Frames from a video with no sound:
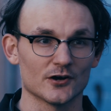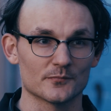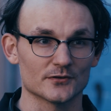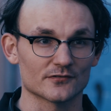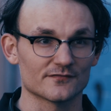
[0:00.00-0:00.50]

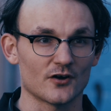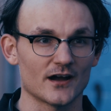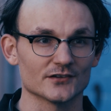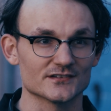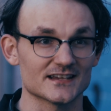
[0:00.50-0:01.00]
help you
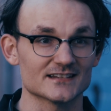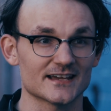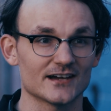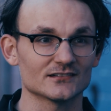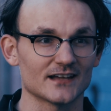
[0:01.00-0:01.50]
refine your
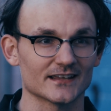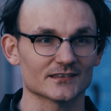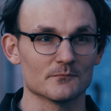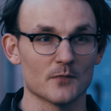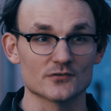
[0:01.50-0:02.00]
detail and
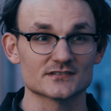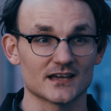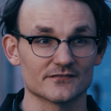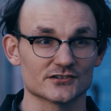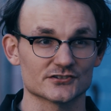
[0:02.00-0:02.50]
get the most
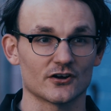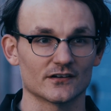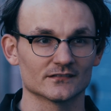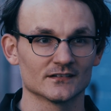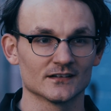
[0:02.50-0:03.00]
out of your shot.